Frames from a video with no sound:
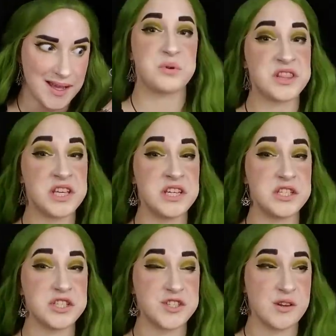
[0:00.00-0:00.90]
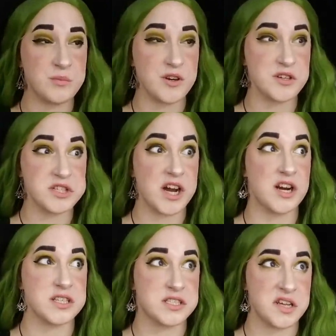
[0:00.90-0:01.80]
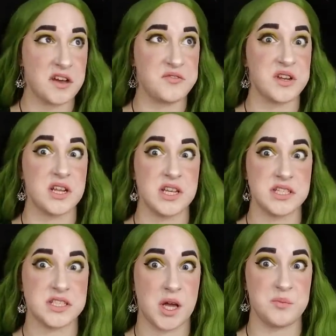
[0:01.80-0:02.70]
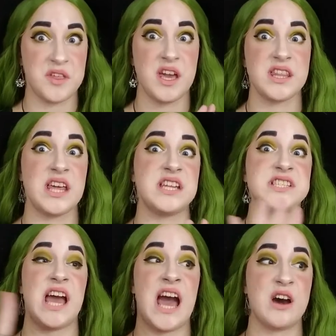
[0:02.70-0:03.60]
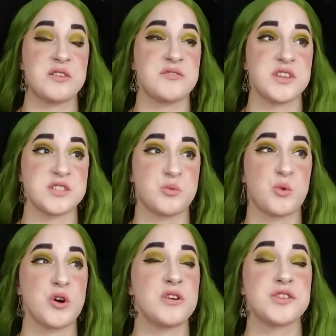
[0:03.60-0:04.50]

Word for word: But these shimmers are definitely something that is out of this world.